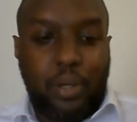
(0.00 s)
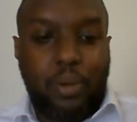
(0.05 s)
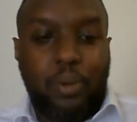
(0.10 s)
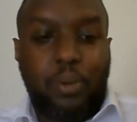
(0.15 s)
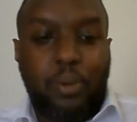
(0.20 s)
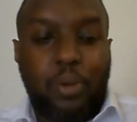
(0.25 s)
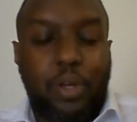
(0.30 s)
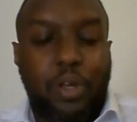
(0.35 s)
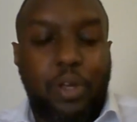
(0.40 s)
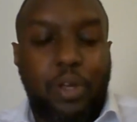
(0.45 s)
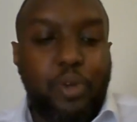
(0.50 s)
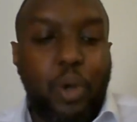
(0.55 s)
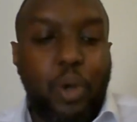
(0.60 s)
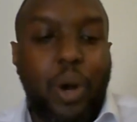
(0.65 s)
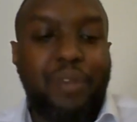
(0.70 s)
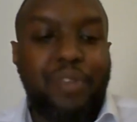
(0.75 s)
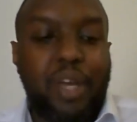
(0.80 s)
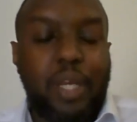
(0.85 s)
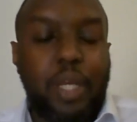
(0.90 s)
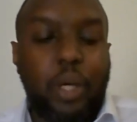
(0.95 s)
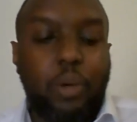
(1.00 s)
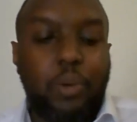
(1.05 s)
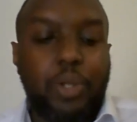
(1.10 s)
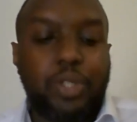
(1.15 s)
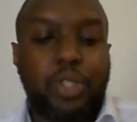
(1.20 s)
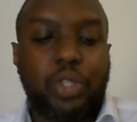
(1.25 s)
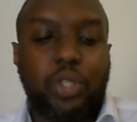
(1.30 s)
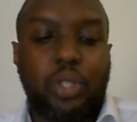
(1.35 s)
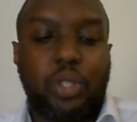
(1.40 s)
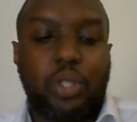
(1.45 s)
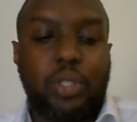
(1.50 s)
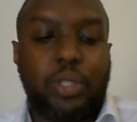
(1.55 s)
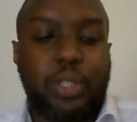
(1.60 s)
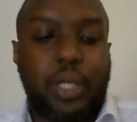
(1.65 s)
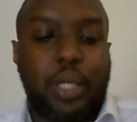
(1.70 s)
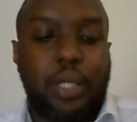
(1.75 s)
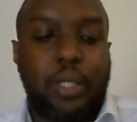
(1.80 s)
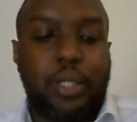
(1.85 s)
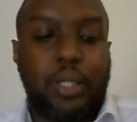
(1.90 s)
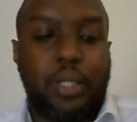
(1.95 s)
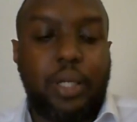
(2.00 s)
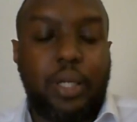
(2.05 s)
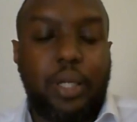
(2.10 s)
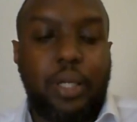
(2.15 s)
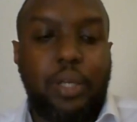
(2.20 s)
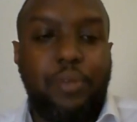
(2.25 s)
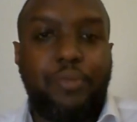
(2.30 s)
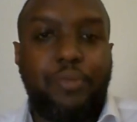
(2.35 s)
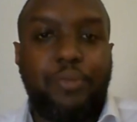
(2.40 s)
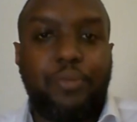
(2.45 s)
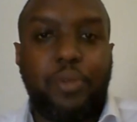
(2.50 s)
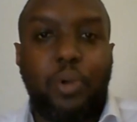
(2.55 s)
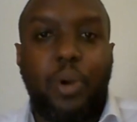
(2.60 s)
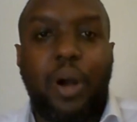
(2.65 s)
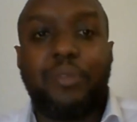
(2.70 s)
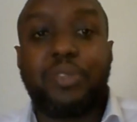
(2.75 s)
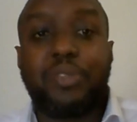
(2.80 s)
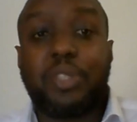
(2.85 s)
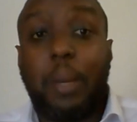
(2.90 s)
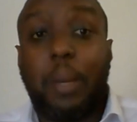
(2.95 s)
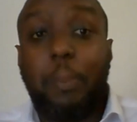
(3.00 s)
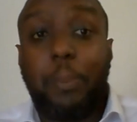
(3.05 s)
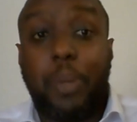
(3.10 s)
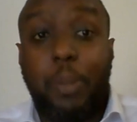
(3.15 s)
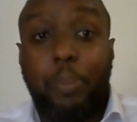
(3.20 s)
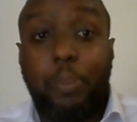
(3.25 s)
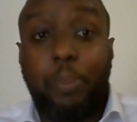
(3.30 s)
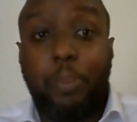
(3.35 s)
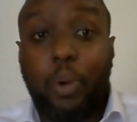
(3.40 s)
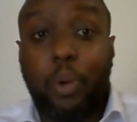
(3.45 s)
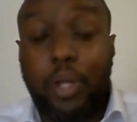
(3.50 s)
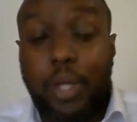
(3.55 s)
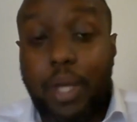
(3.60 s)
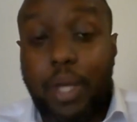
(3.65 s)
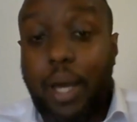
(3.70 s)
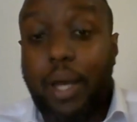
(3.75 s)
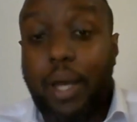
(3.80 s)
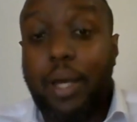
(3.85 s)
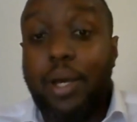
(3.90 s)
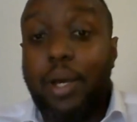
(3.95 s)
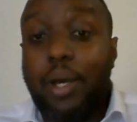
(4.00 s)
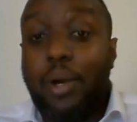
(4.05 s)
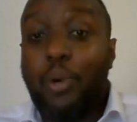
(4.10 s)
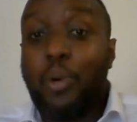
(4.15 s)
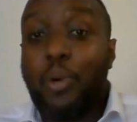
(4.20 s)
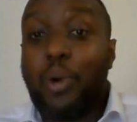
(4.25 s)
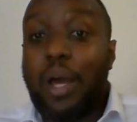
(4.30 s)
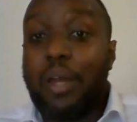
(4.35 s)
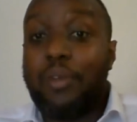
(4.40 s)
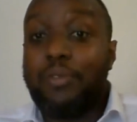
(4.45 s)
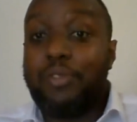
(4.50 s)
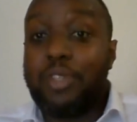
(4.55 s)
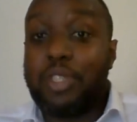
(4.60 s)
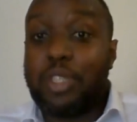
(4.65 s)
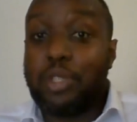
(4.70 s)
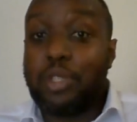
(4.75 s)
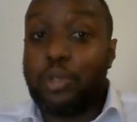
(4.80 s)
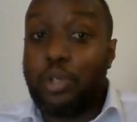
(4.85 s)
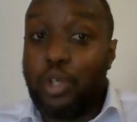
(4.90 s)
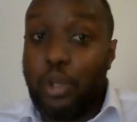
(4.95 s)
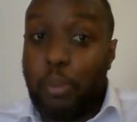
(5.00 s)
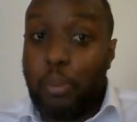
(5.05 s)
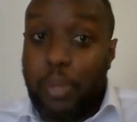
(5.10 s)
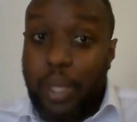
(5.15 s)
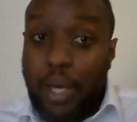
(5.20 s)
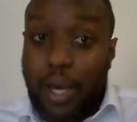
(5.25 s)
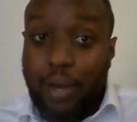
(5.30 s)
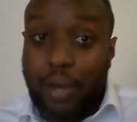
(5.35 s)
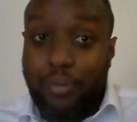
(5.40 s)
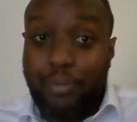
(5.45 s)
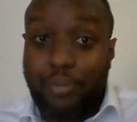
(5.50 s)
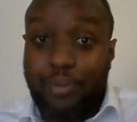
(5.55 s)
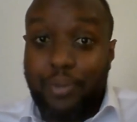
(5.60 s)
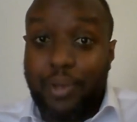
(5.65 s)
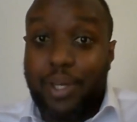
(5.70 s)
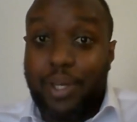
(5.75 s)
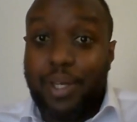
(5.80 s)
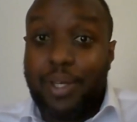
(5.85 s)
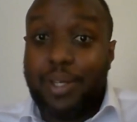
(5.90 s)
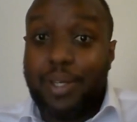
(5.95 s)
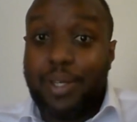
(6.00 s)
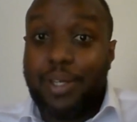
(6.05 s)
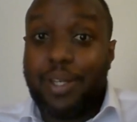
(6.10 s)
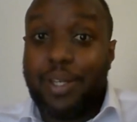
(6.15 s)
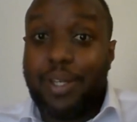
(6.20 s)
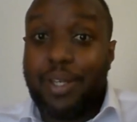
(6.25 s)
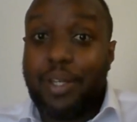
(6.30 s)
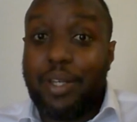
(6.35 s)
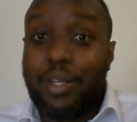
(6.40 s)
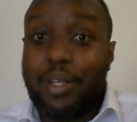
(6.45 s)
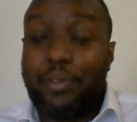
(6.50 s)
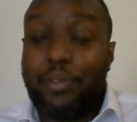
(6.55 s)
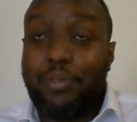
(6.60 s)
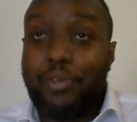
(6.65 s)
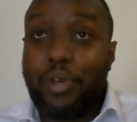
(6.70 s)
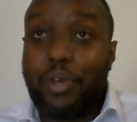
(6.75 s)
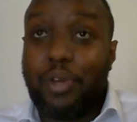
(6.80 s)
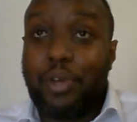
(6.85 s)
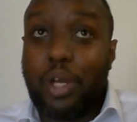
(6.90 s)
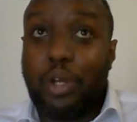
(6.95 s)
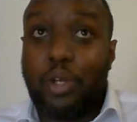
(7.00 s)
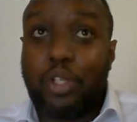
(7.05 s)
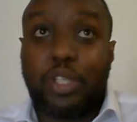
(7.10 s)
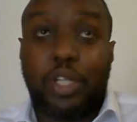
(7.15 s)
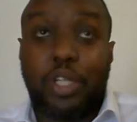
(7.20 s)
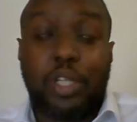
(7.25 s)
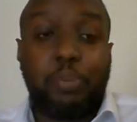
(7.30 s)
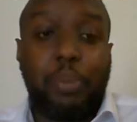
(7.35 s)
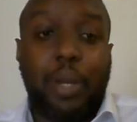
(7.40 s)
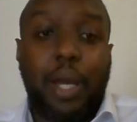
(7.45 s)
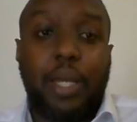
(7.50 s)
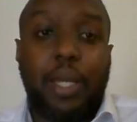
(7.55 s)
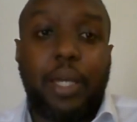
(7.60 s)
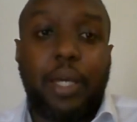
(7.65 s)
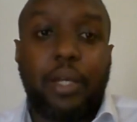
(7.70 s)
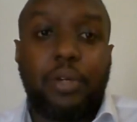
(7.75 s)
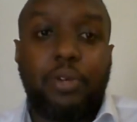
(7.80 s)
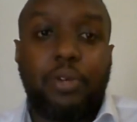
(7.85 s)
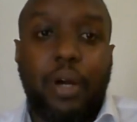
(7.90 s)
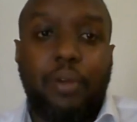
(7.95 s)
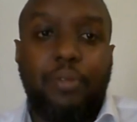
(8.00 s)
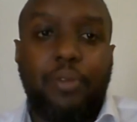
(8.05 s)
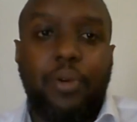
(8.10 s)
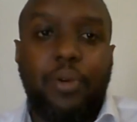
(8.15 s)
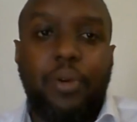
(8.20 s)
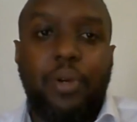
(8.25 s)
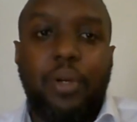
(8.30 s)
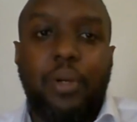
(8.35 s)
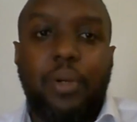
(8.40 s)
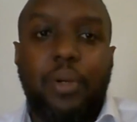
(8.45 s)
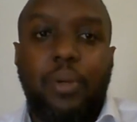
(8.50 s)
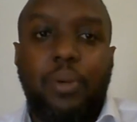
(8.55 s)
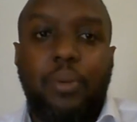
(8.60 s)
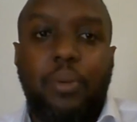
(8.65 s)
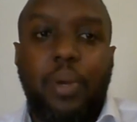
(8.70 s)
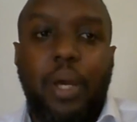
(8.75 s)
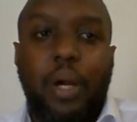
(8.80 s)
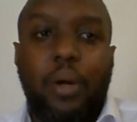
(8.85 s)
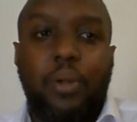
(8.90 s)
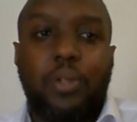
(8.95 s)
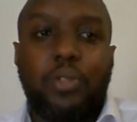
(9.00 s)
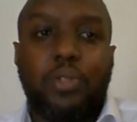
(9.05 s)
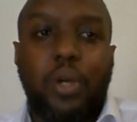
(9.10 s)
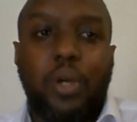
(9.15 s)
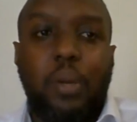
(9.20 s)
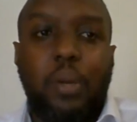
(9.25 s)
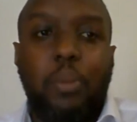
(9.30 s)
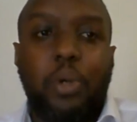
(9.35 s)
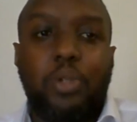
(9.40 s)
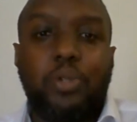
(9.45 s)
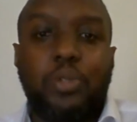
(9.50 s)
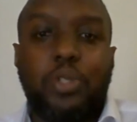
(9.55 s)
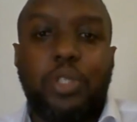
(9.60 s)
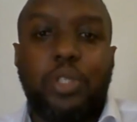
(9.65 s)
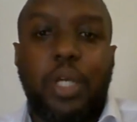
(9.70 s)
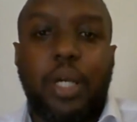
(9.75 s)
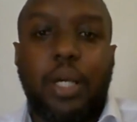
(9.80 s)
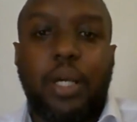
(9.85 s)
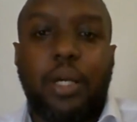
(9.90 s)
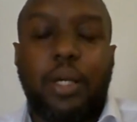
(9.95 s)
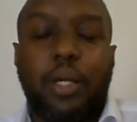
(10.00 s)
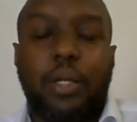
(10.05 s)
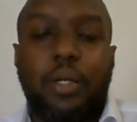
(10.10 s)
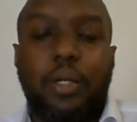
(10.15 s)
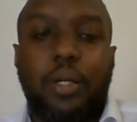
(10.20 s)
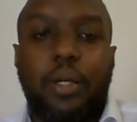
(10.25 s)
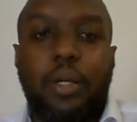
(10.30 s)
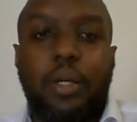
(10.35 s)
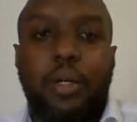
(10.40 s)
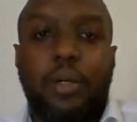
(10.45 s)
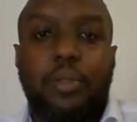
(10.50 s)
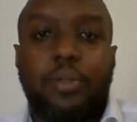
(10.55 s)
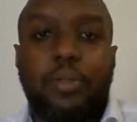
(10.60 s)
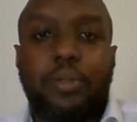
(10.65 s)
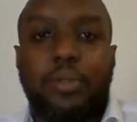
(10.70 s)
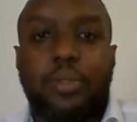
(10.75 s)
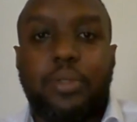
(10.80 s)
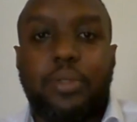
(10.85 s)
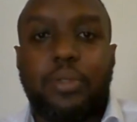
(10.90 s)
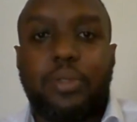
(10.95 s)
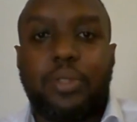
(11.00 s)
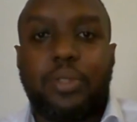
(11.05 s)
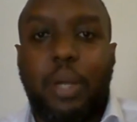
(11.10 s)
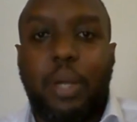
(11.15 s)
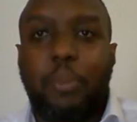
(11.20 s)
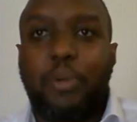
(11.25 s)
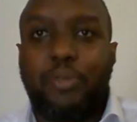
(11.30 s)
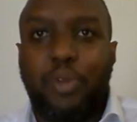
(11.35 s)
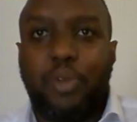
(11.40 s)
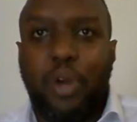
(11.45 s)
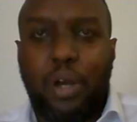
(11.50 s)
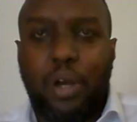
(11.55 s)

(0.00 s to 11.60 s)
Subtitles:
if you have any questions, and if you have some people here who can visit on your behalf. If you are not yet planning a travel, we are also able to take some of your